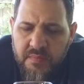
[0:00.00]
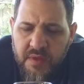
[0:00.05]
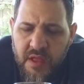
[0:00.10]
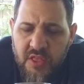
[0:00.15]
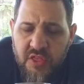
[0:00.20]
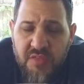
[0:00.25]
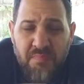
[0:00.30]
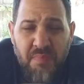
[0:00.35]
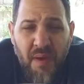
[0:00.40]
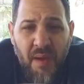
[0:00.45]

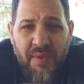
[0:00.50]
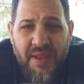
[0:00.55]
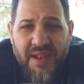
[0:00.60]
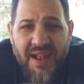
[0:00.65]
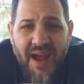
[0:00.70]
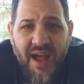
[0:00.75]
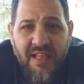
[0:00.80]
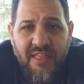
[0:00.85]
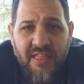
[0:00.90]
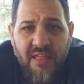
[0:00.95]
It's probably
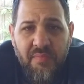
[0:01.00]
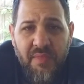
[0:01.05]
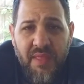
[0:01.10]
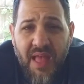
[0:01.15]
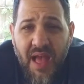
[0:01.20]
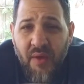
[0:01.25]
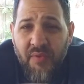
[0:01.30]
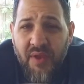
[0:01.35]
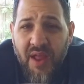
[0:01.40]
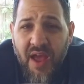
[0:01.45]
not
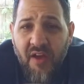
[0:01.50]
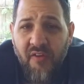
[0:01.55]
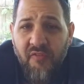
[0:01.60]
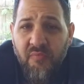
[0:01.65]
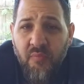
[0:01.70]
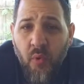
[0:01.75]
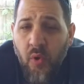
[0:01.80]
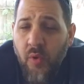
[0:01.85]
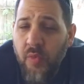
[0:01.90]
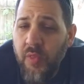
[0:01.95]
something I would
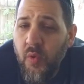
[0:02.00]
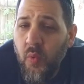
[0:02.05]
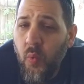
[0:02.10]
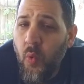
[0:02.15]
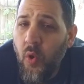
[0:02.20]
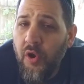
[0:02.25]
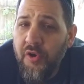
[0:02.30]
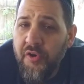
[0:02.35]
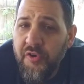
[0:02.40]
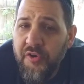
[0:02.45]
have more than
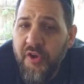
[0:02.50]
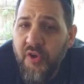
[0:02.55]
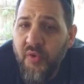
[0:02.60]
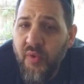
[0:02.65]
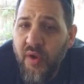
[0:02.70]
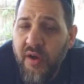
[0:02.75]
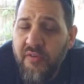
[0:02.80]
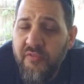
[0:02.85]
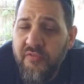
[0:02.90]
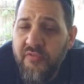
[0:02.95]
one or
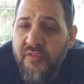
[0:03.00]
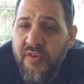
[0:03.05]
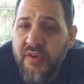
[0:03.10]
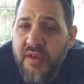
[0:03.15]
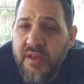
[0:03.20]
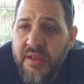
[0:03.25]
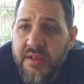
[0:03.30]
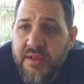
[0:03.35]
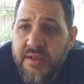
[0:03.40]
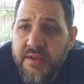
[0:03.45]
two of.
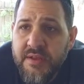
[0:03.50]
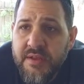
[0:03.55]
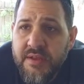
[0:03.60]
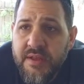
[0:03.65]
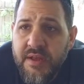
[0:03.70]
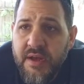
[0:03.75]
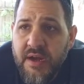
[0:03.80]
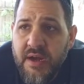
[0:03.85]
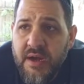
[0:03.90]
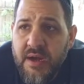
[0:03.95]

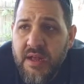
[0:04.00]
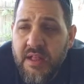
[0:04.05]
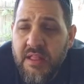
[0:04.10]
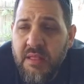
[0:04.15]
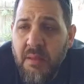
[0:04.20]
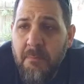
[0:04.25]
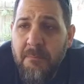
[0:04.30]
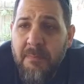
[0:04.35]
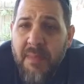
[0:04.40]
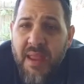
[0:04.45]

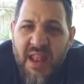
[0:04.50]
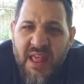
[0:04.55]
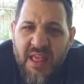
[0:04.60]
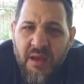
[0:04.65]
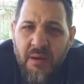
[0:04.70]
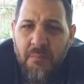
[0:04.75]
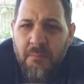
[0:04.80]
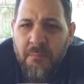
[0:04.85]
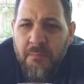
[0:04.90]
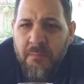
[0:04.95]
It's a
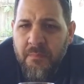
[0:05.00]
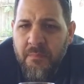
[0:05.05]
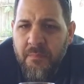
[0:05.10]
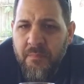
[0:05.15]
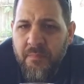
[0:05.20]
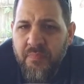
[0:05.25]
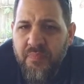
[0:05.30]
medium